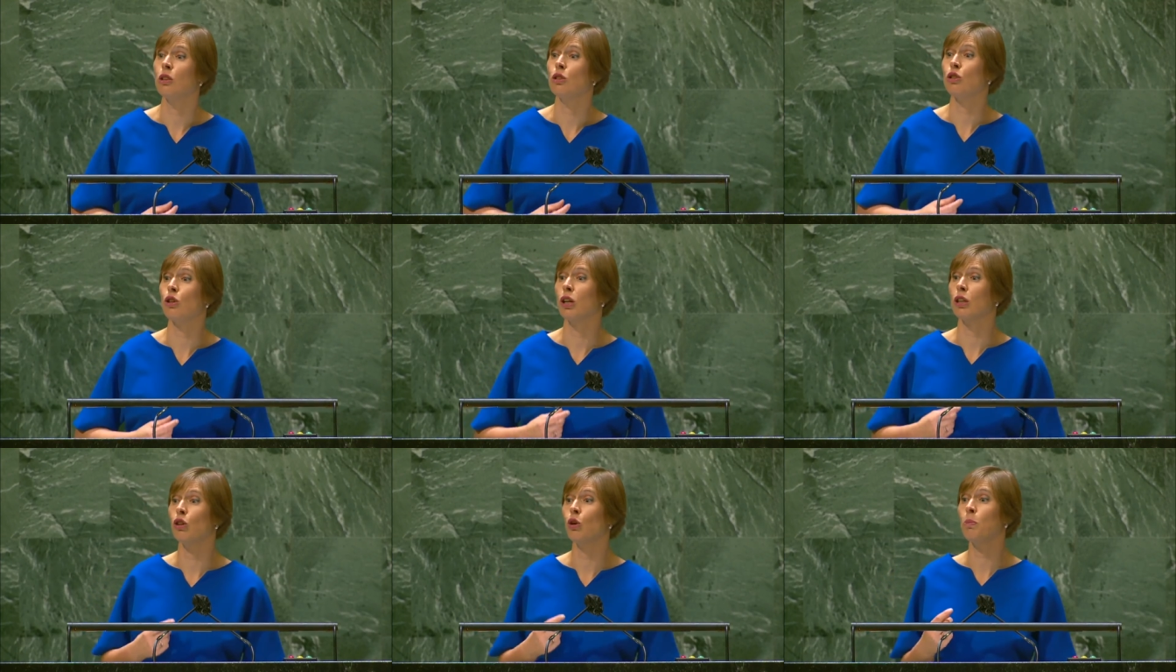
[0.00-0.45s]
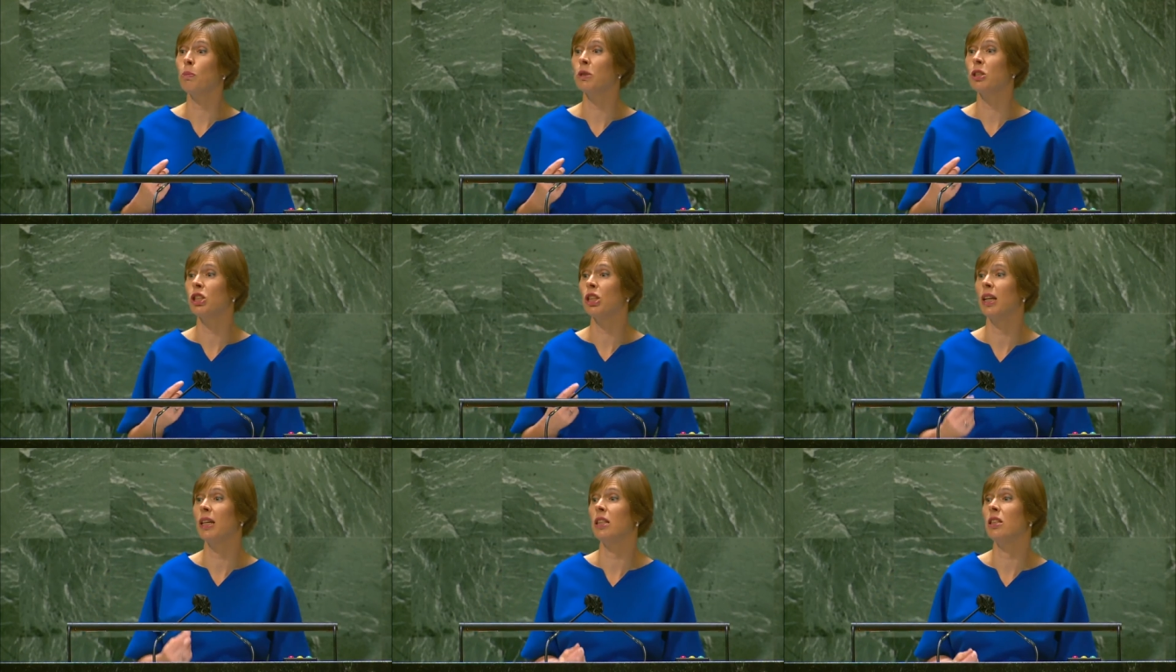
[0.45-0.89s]
to
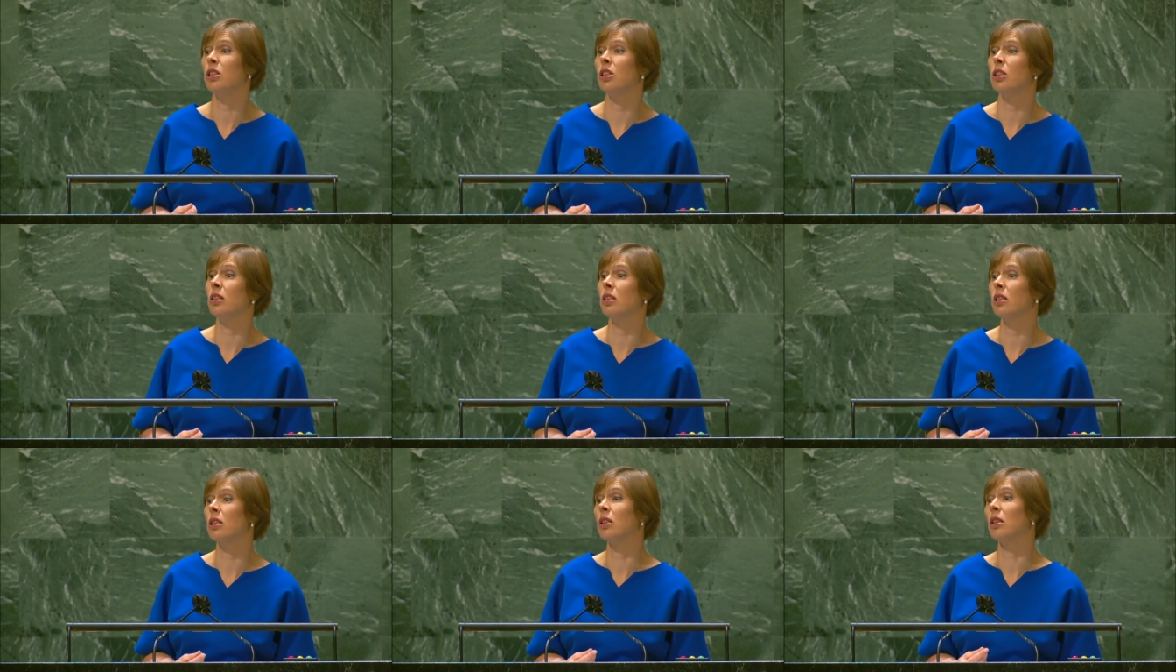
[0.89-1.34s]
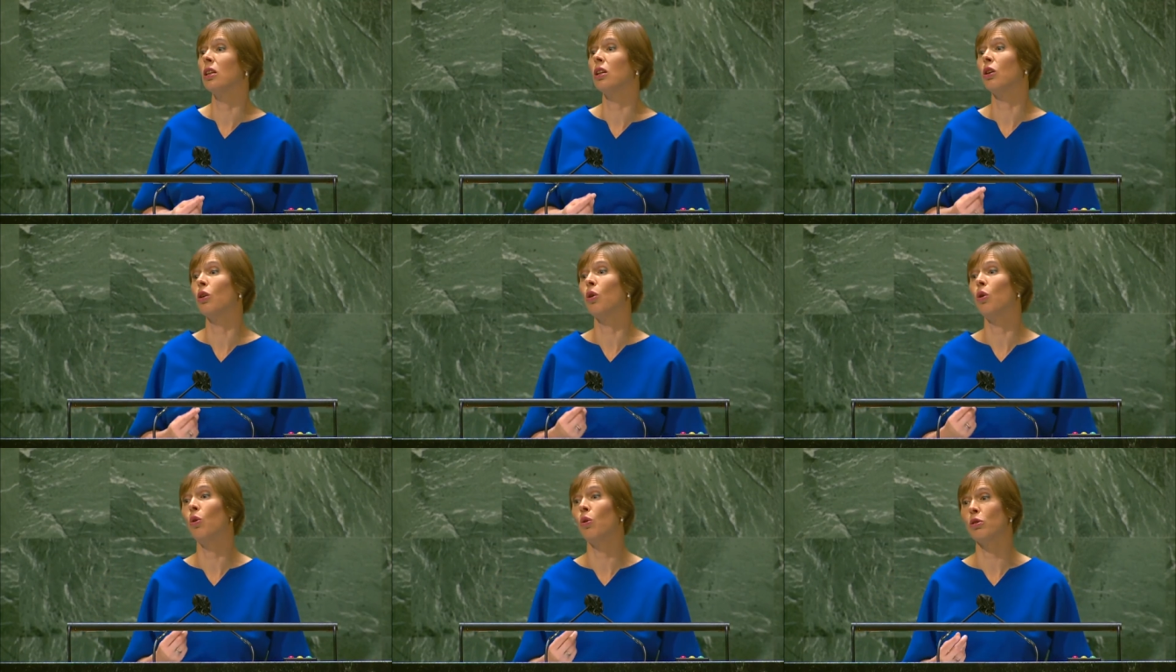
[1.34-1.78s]
adopt changes
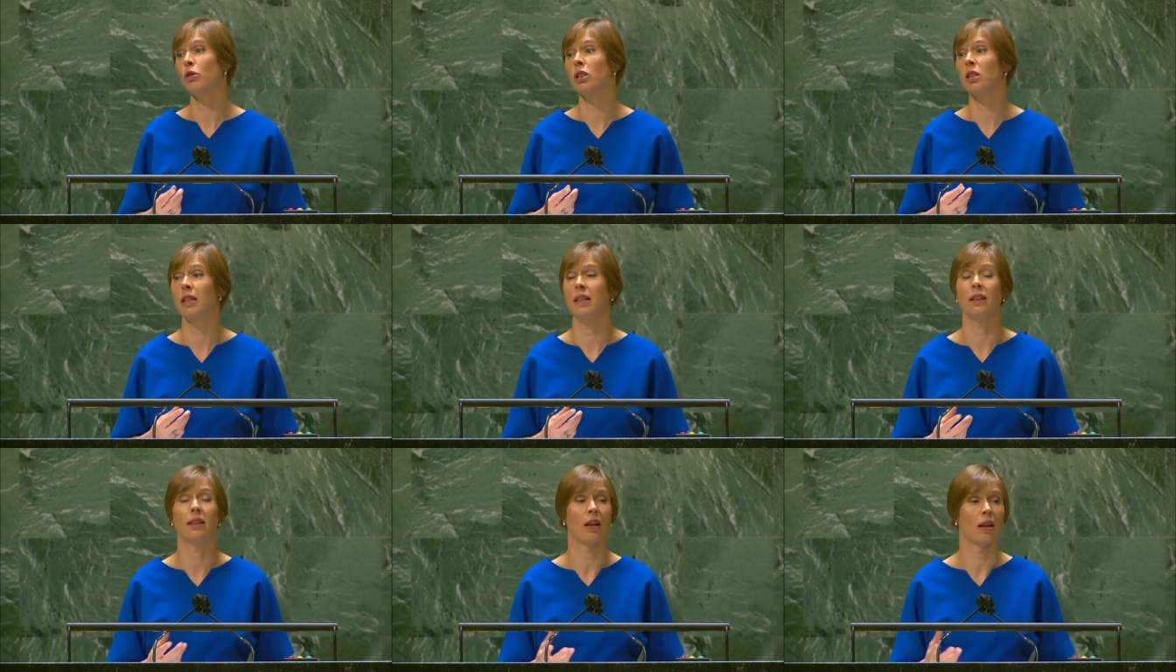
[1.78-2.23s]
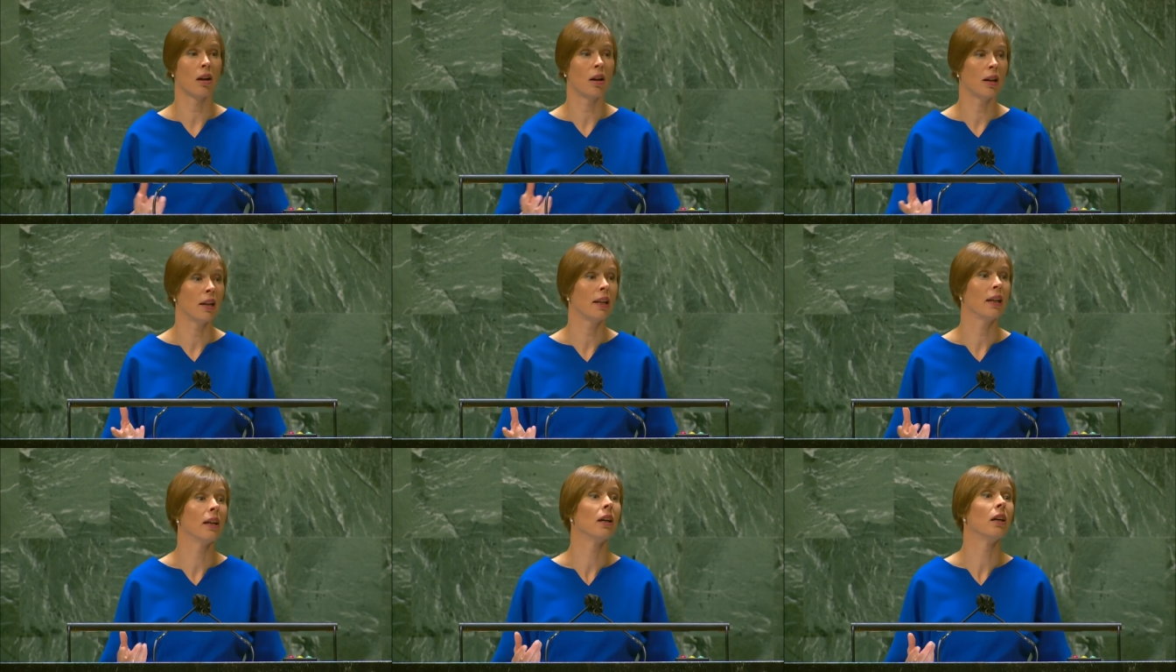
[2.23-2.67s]
caused inter
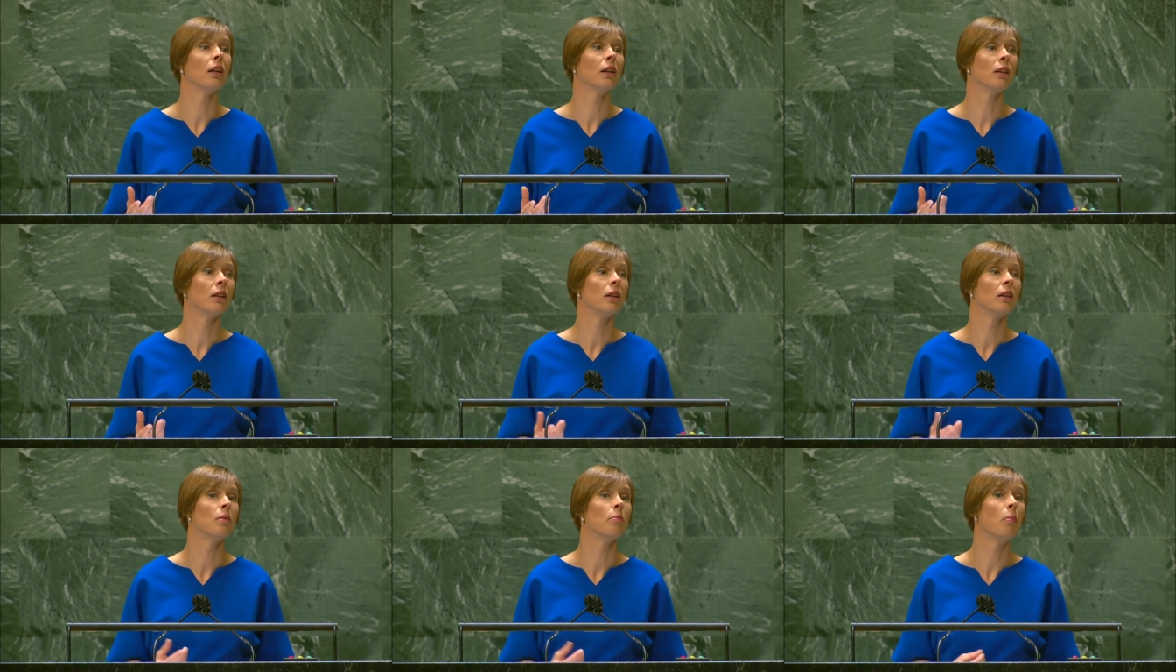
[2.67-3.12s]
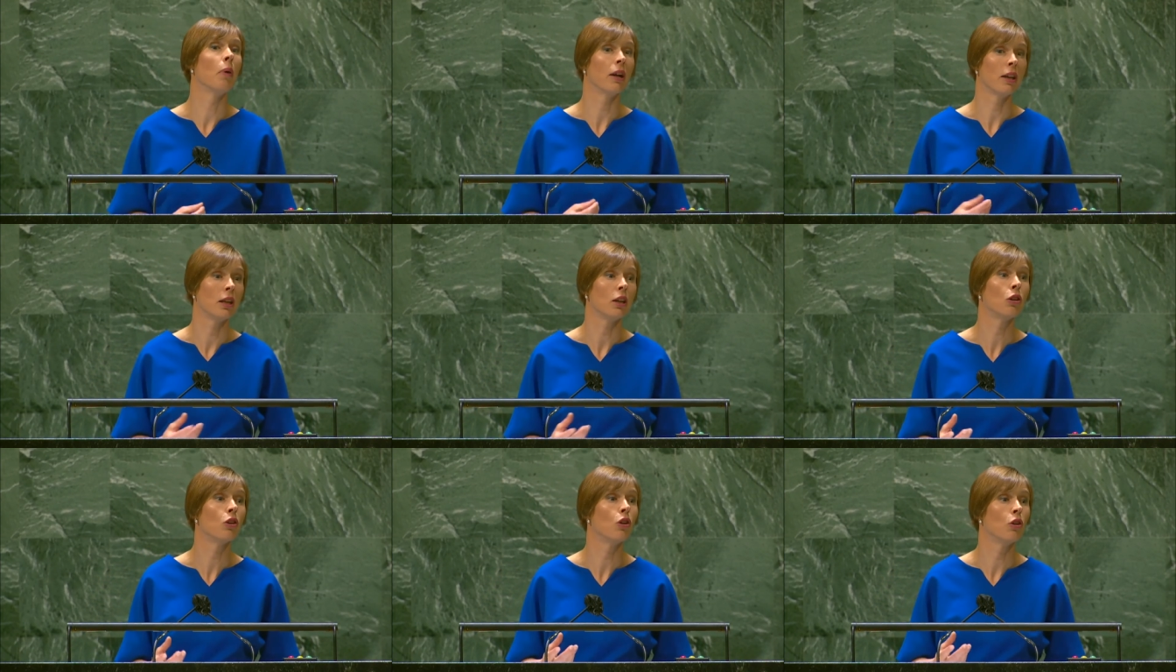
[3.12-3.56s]
alia
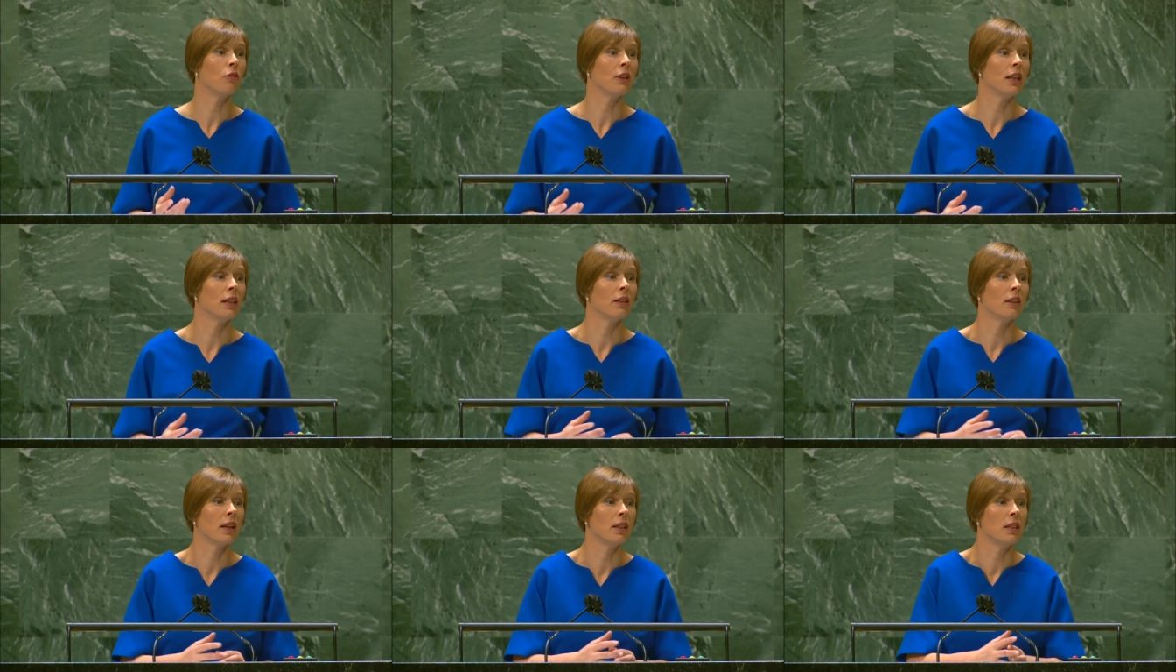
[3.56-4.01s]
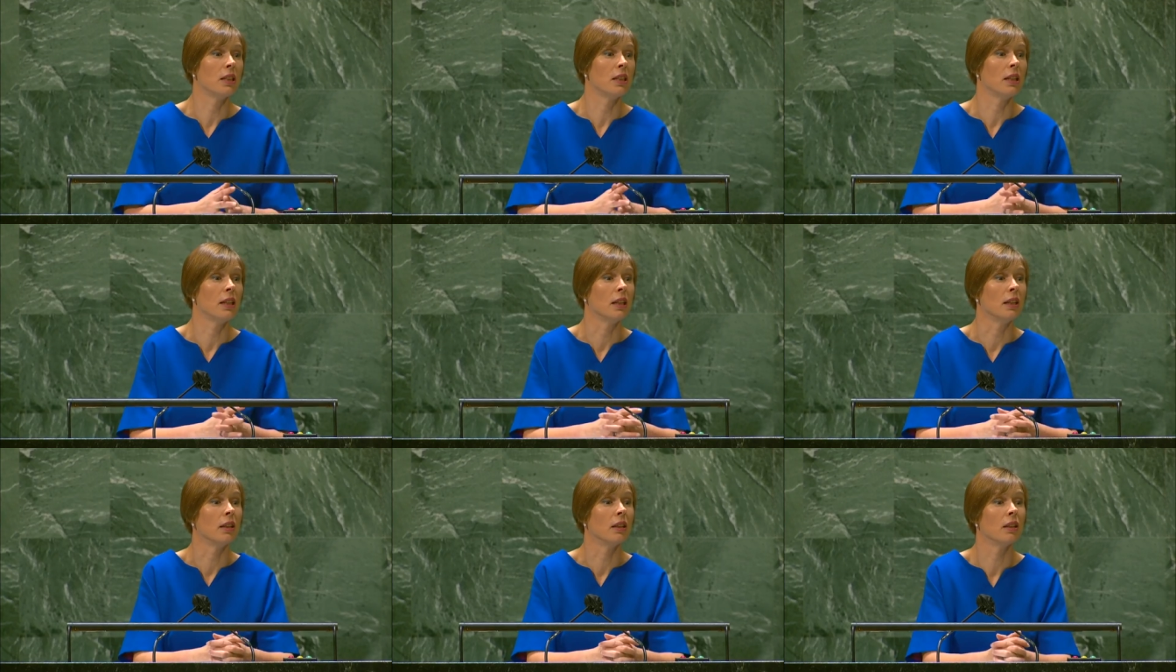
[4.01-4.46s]
by
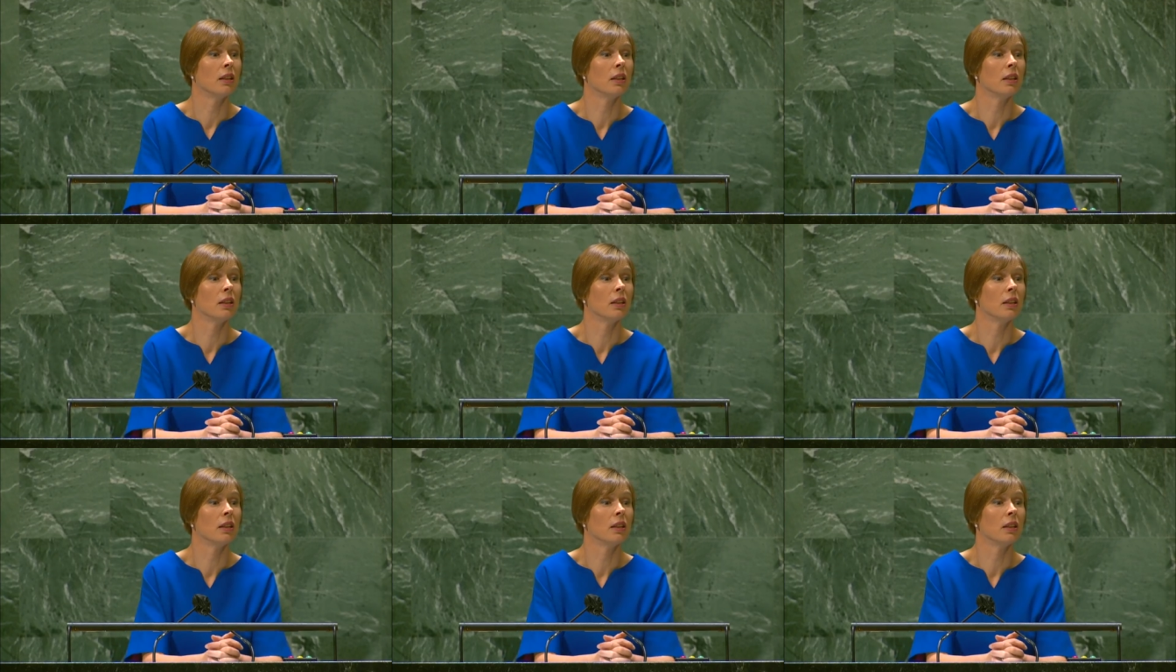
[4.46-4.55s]
COVID-19.